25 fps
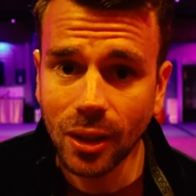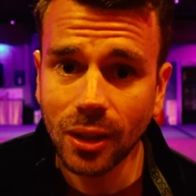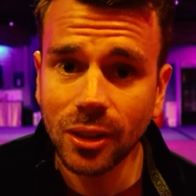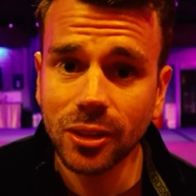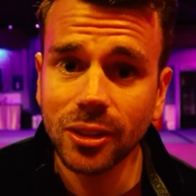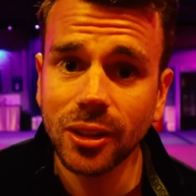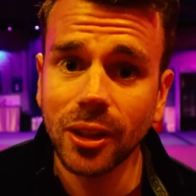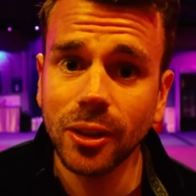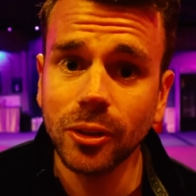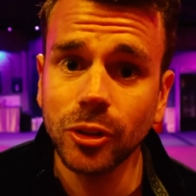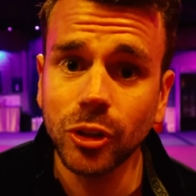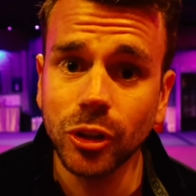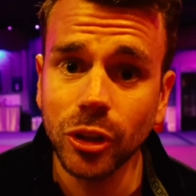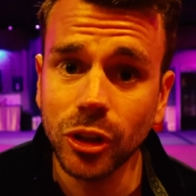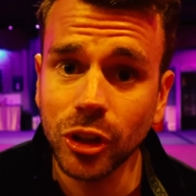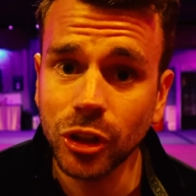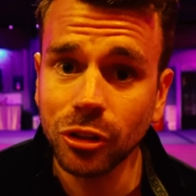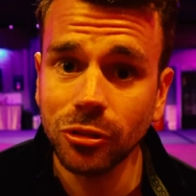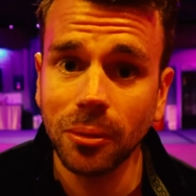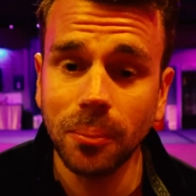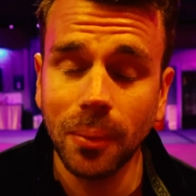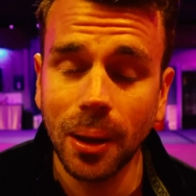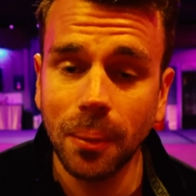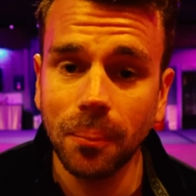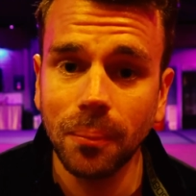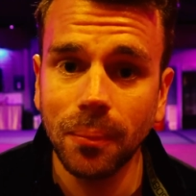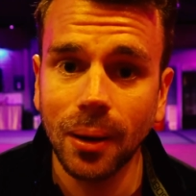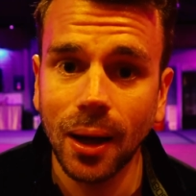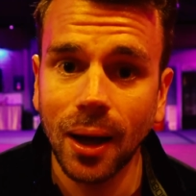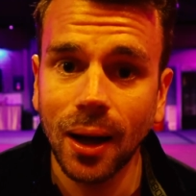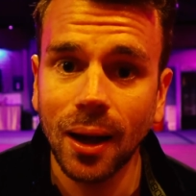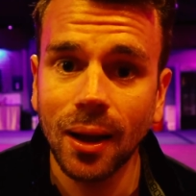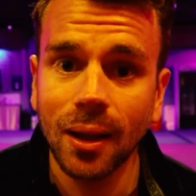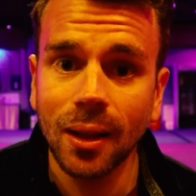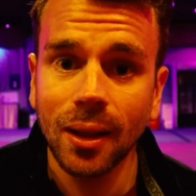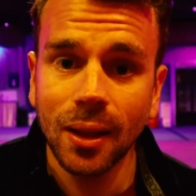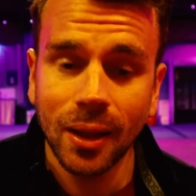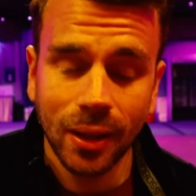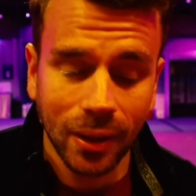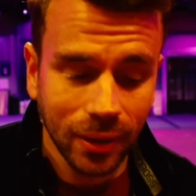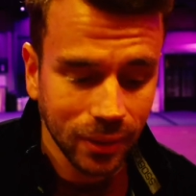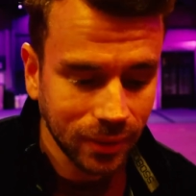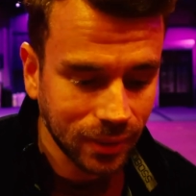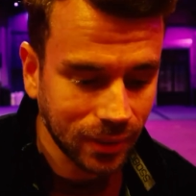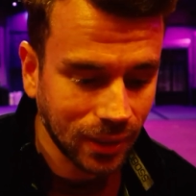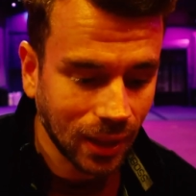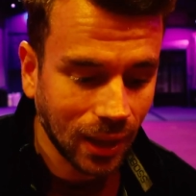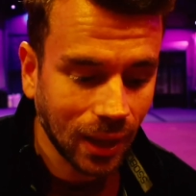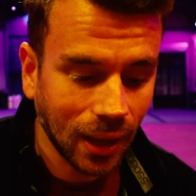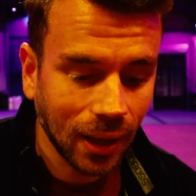So just remember
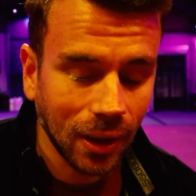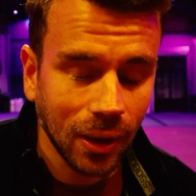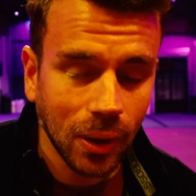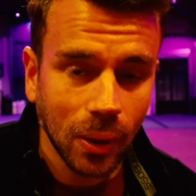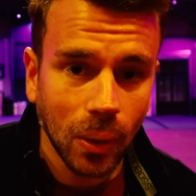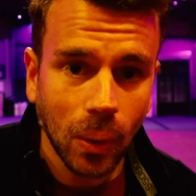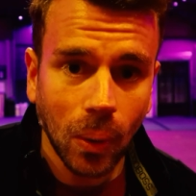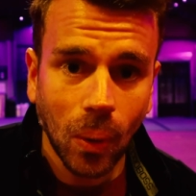that